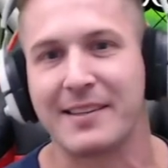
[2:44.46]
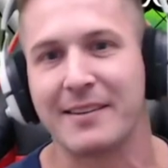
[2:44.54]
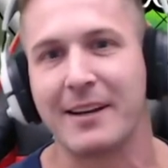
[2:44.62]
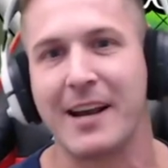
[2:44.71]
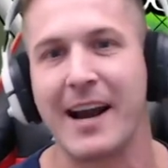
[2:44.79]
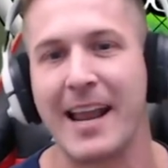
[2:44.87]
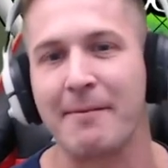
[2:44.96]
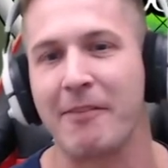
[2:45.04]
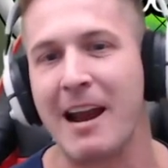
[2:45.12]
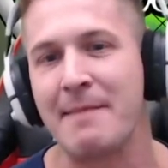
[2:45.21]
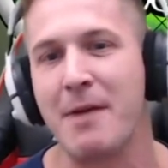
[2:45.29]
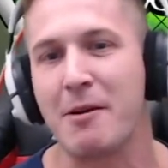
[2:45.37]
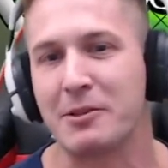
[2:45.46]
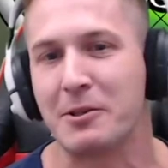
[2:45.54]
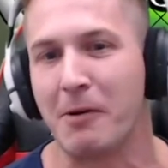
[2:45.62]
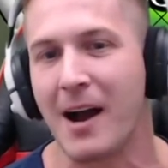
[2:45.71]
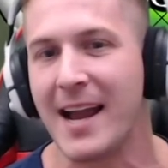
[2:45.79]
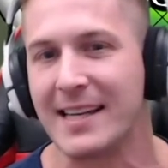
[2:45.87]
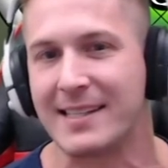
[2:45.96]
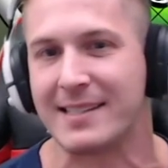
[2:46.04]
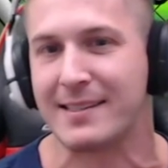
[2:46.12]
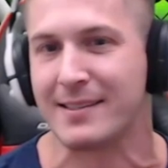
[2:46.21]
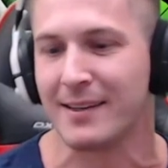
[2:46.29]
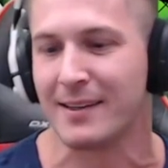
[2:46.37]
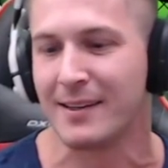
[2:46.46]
I got him rainbow twice.